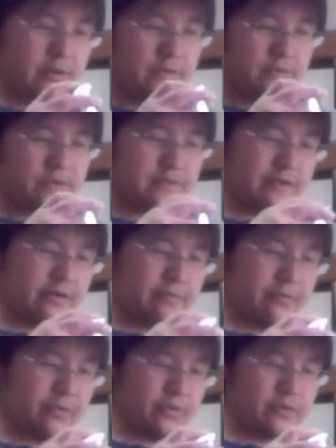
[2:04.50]
which is very
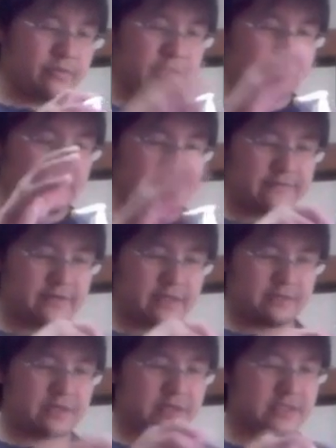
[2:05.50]
important, because if this
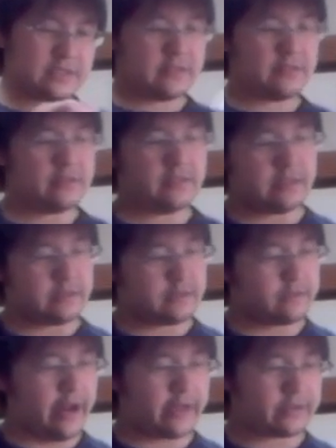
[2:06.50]
piece gets
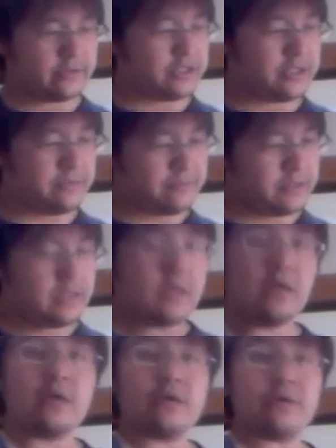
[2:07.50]
cracked or chipped,
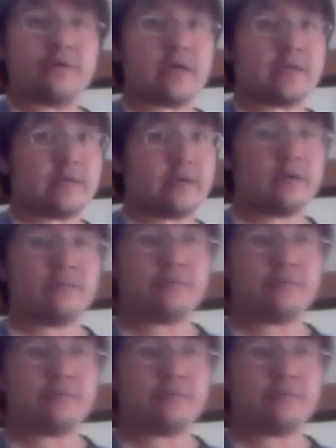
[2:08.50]
you're not going to be